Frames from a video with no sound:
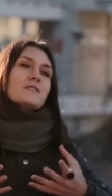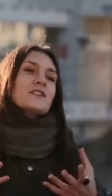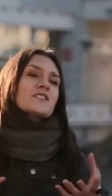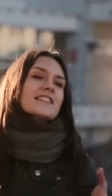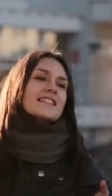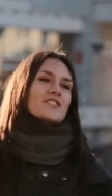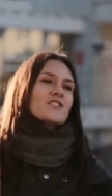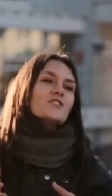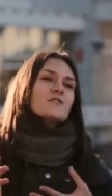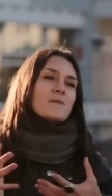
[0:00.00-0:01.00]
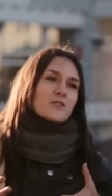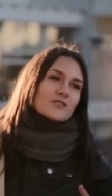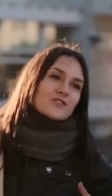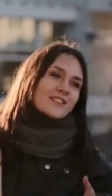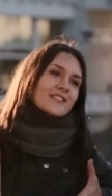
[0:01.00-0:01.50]
are very confident
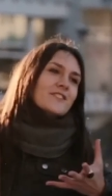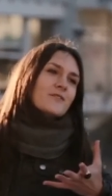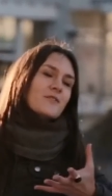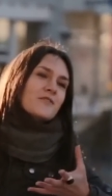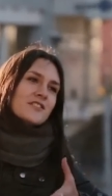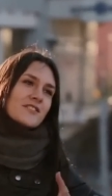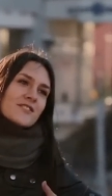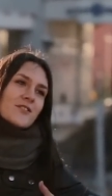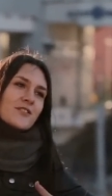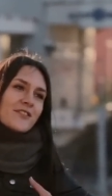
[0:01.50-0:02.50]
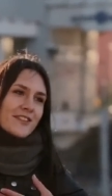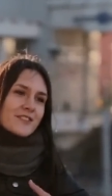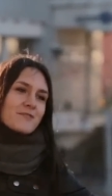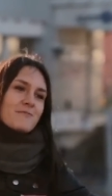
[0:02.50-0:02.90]
in their intellect and abilities.